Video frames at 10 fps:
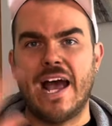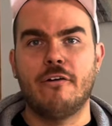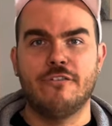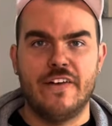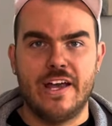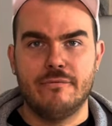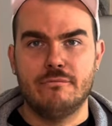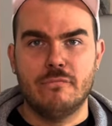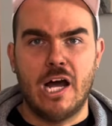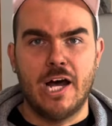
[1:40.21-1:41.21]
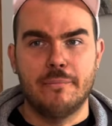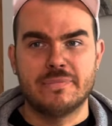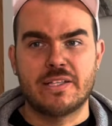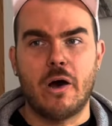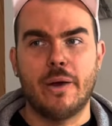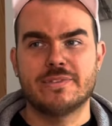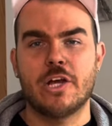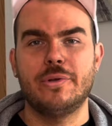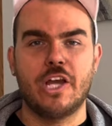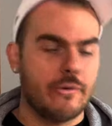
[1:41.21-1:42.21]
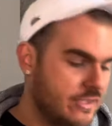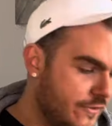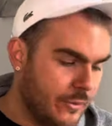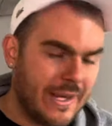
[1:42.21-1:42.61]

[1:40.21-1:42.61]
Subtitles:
outfit. So I was only going to view a